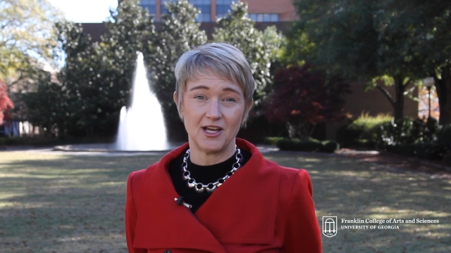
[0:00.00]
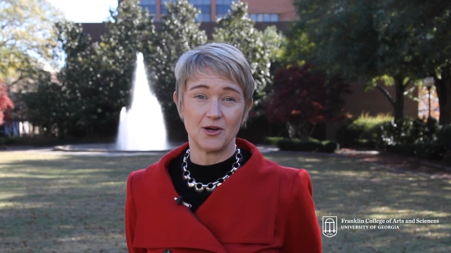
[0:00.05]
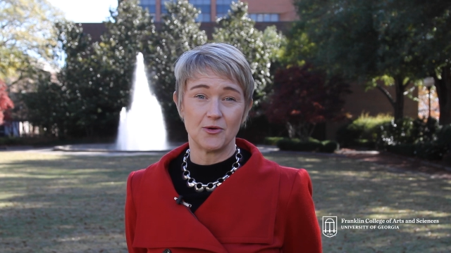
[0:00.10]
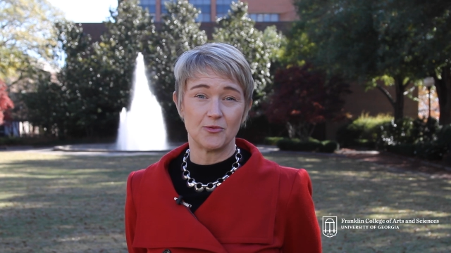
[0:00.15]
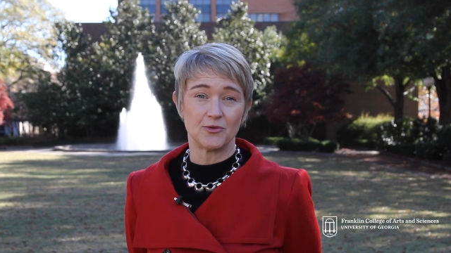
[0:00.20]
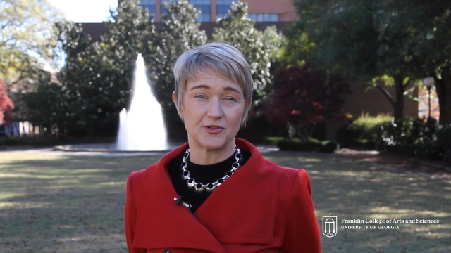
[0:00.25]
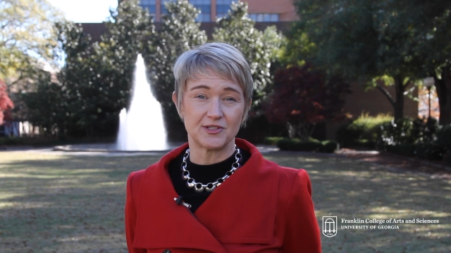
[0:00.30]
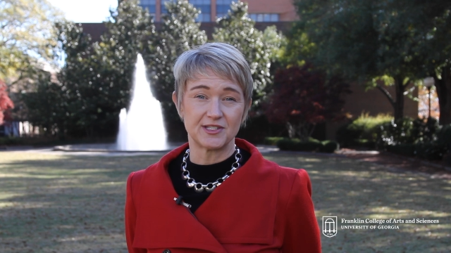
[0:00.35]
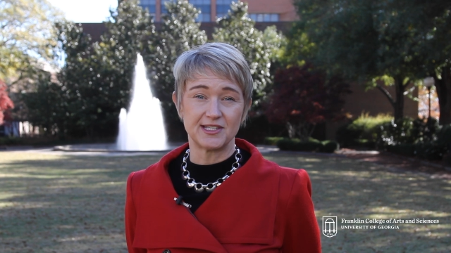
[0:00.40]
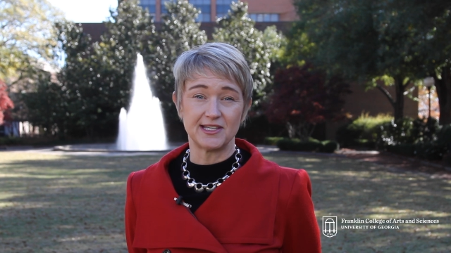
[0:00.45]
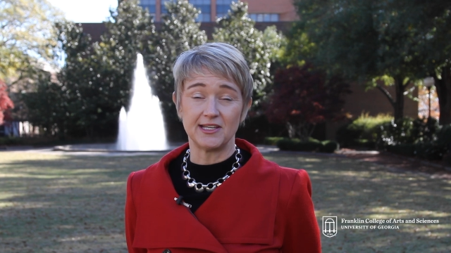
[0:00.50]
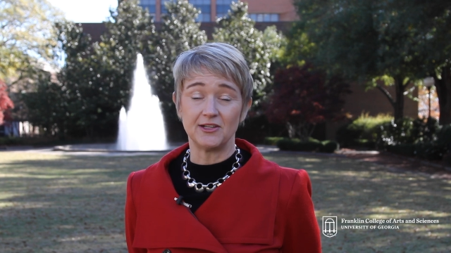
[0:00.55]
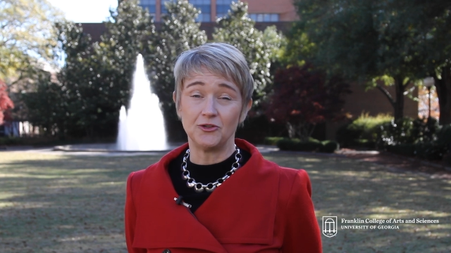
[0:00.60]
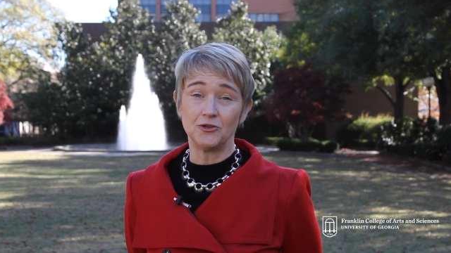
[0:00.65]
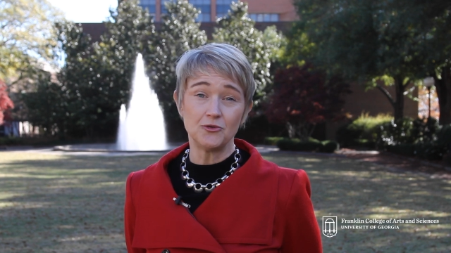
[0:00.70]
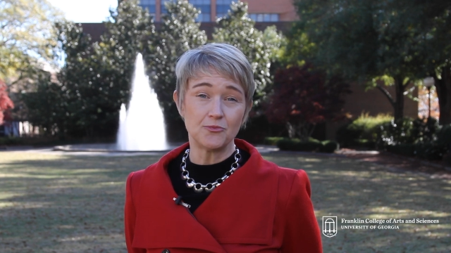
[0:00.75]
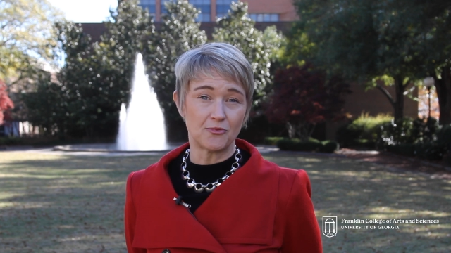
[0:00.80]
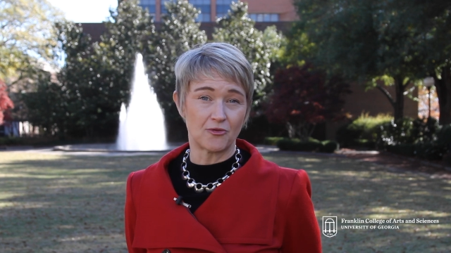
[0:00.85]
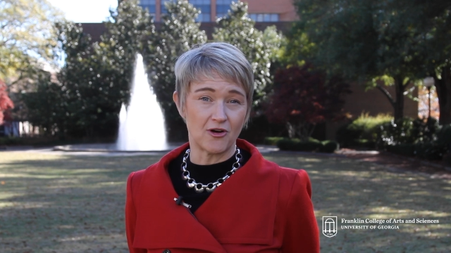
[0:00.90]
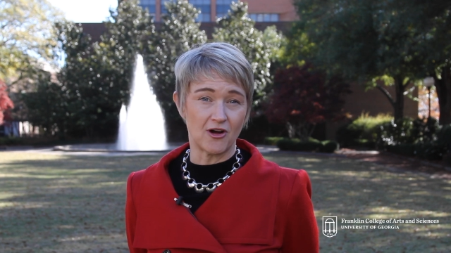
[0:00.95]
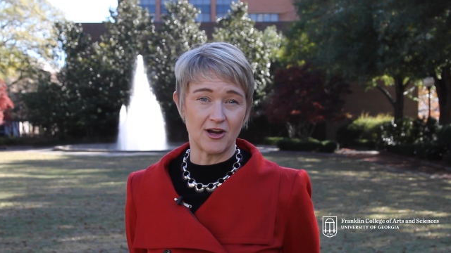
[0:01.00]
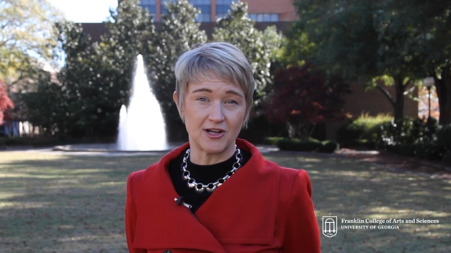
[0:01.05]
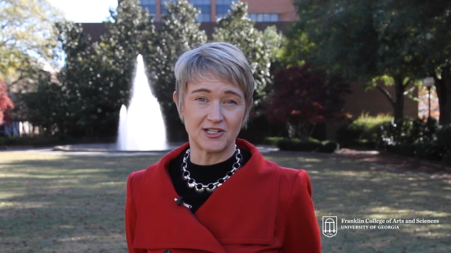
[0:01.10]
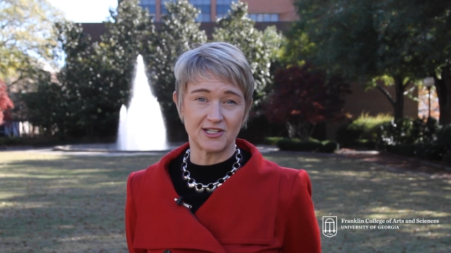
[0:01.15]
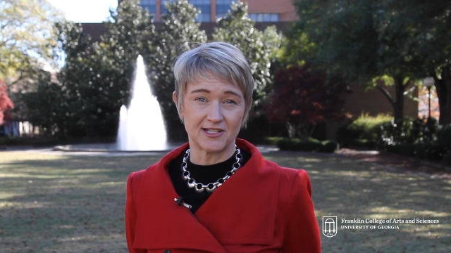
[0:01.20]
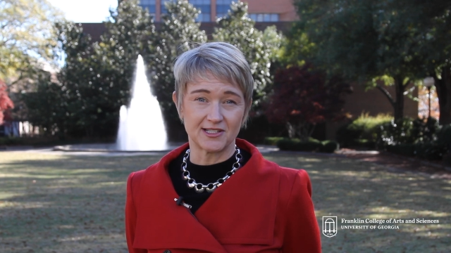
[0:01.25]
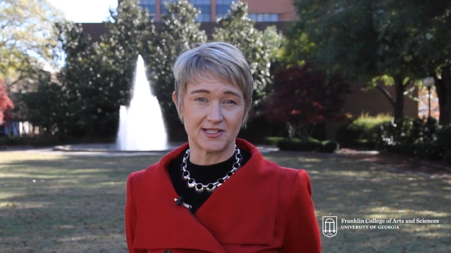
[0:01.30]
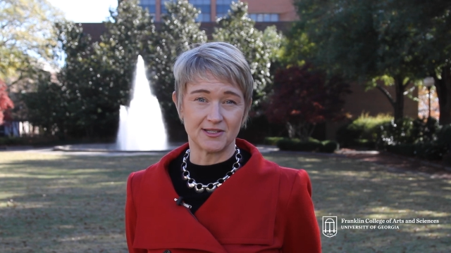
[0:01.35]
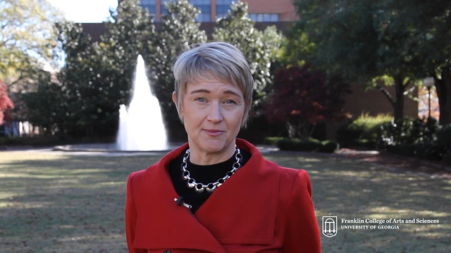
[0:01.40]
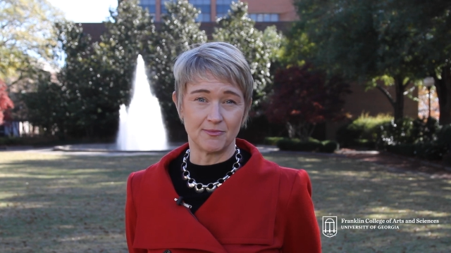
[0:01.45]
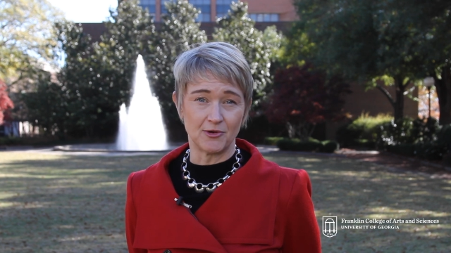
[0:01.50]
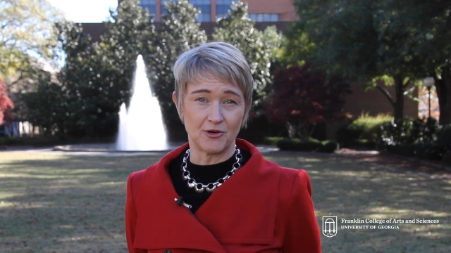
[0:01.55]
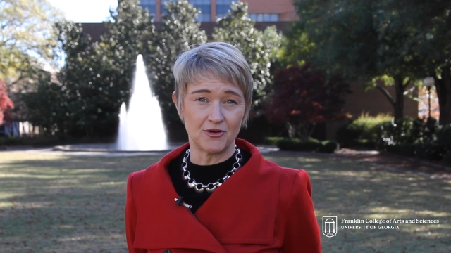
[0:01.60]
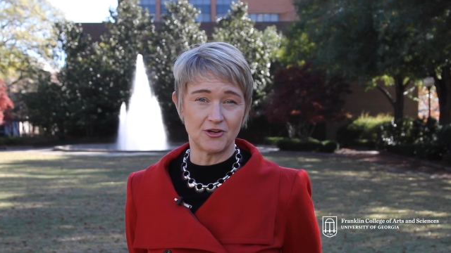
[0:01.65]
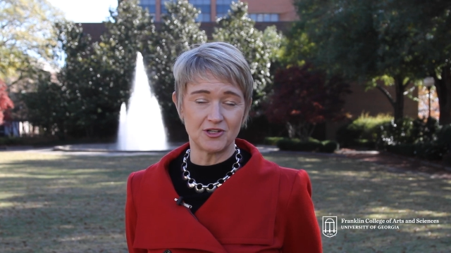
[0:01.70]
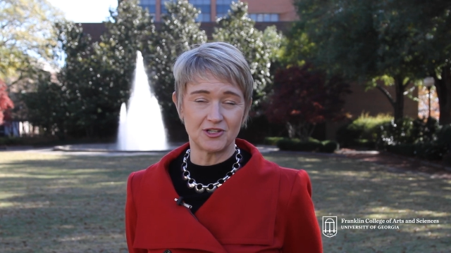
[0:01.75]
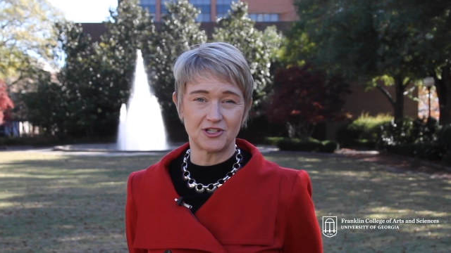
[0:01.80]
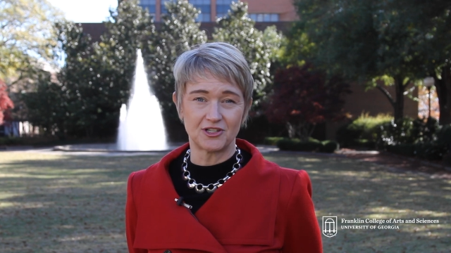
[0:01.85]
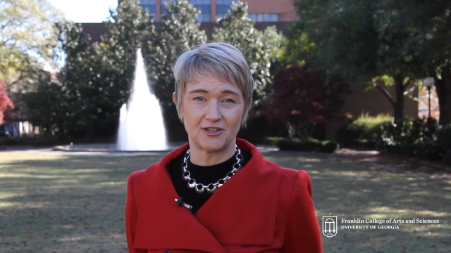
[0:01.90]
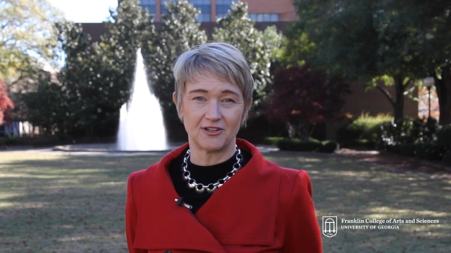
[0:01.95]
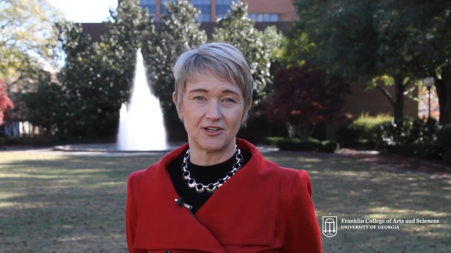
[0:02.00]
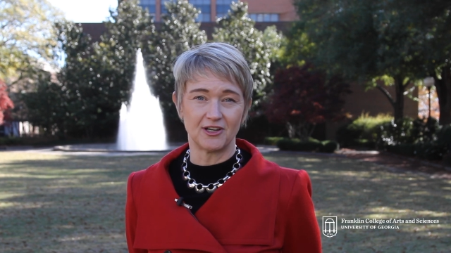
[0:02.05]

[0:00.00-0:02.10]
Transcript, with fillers: We're seeing new projects emerge,